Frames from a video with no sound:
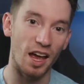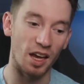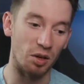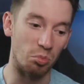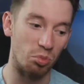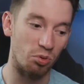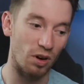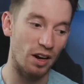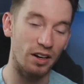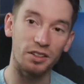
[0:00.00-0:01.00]
a
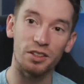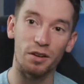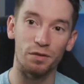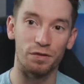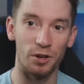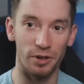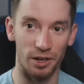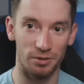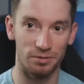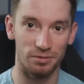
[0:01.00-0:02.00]
product photo